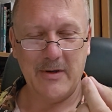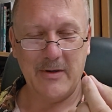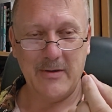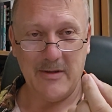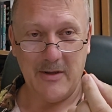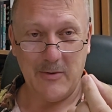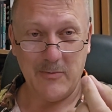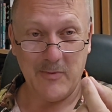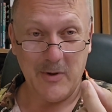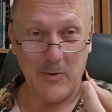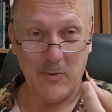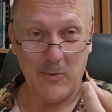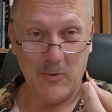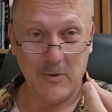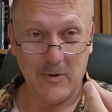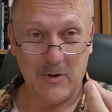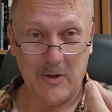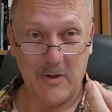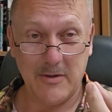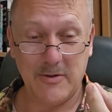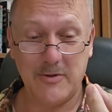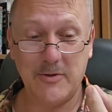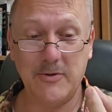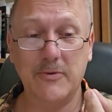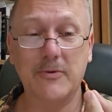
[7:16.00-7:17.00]
That we hold
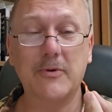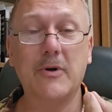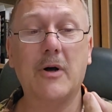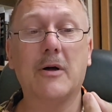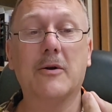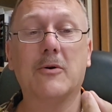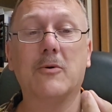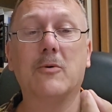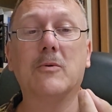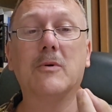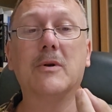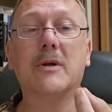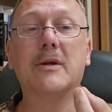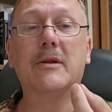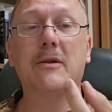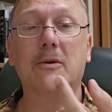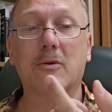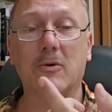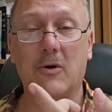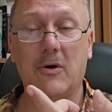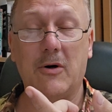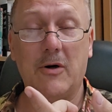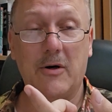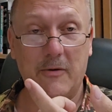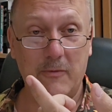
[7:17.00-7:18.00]
on to not only the
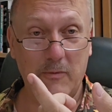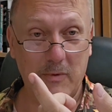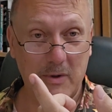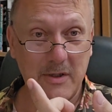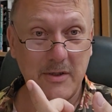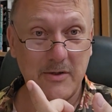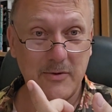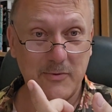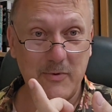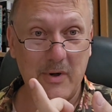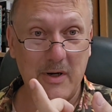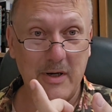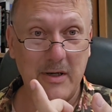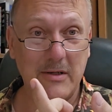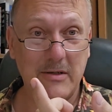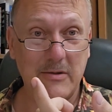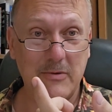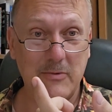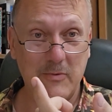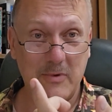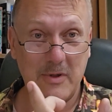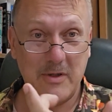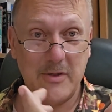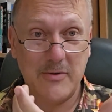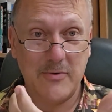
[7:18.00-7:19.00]
law, what is right
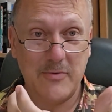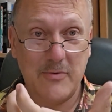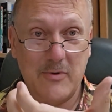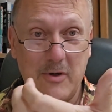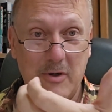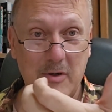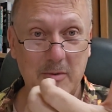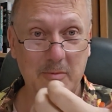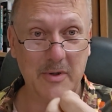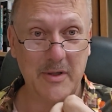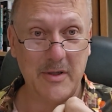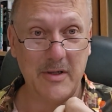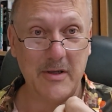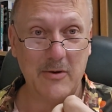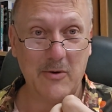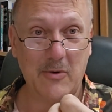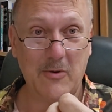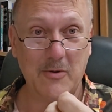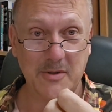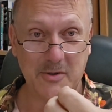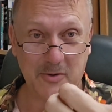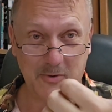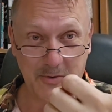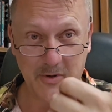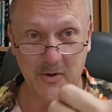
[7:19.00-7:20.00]
and what is wrong, but then
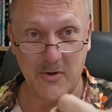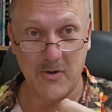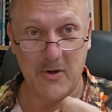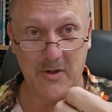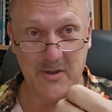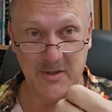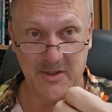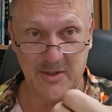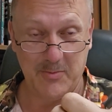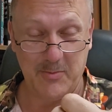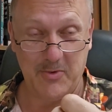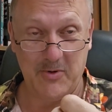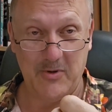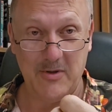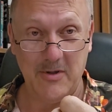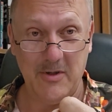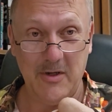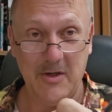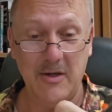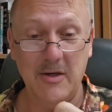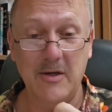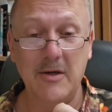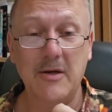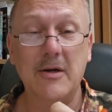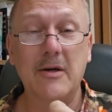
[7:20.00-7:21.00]
also the gospel.
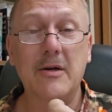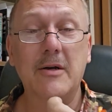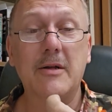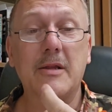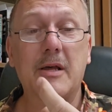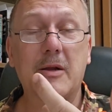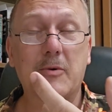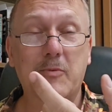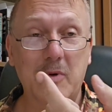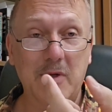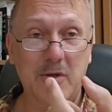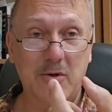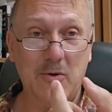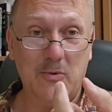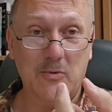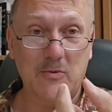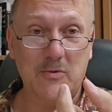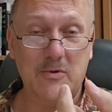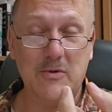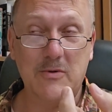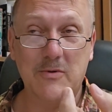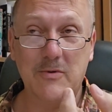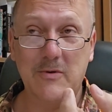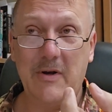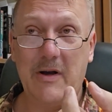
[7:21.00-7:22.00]
That we
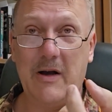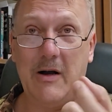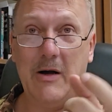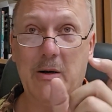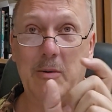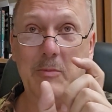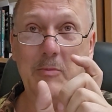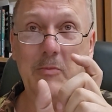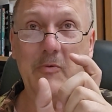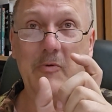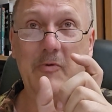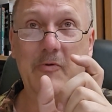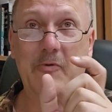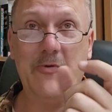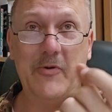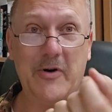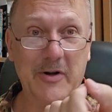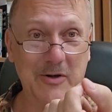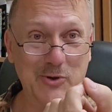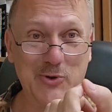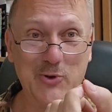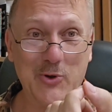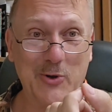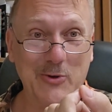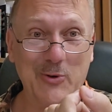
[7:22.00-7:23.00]
don't um,
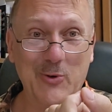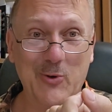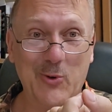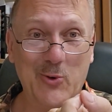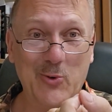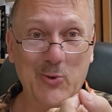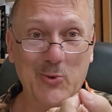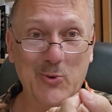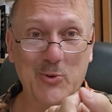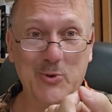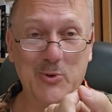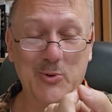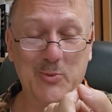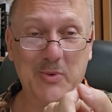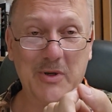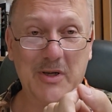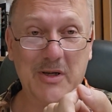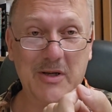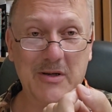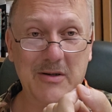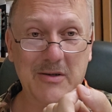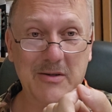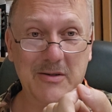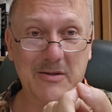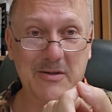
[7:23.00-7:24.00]
fudge on those
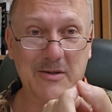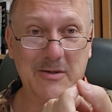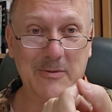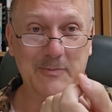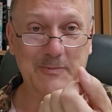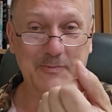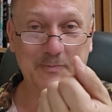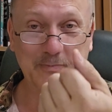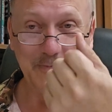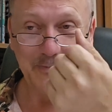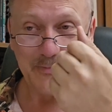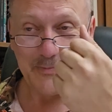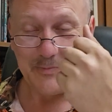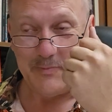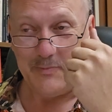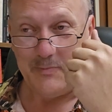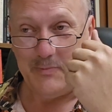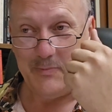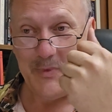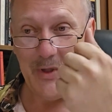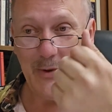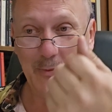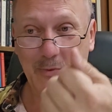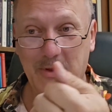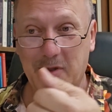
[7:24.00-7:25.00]
because
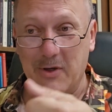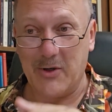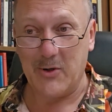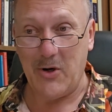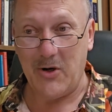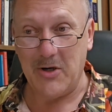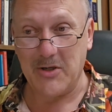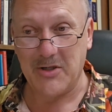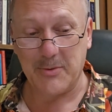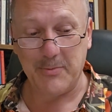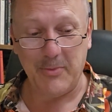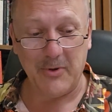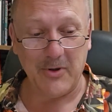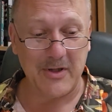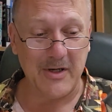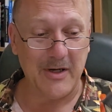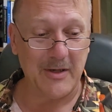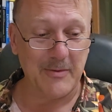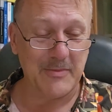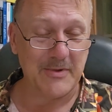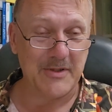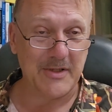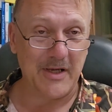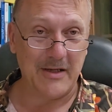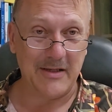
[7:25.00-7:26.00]
with the gospel
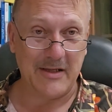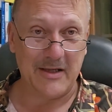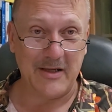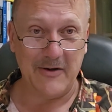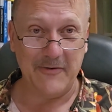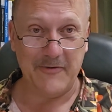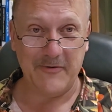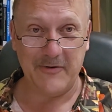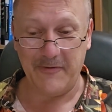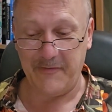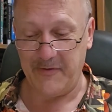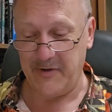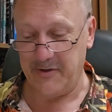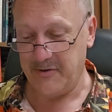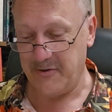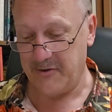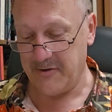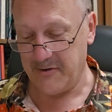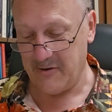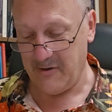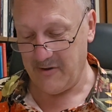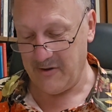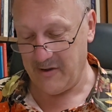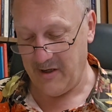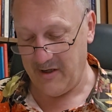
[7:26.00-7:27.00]
comes that gift of
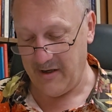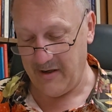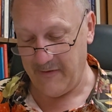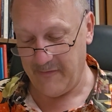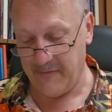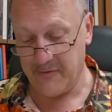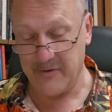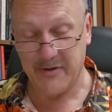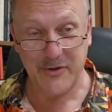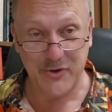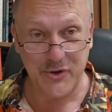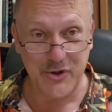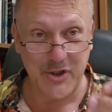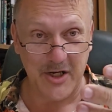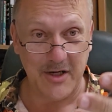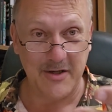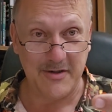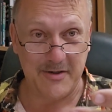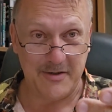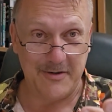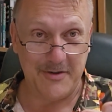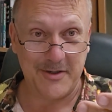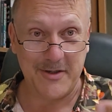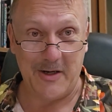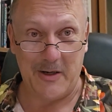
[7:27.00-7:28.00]
eternal life. With
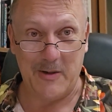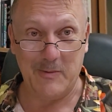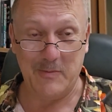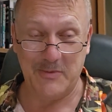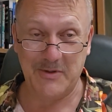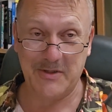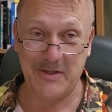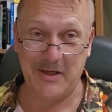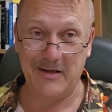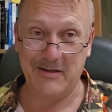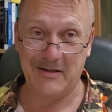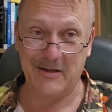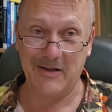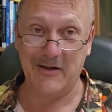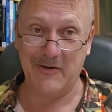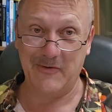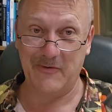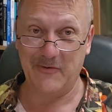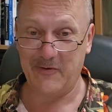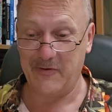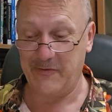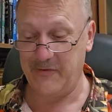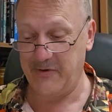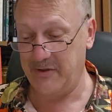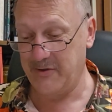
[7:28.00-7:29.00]
Jesus comes that
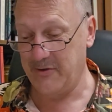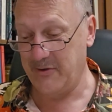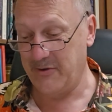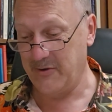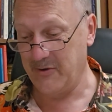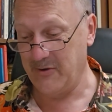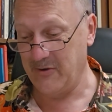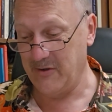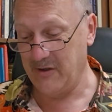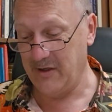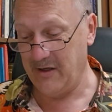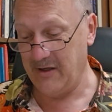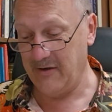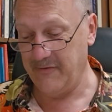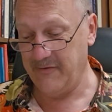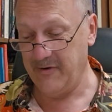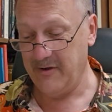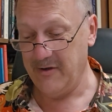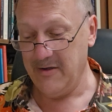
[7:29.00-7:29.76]
gift of eternal life.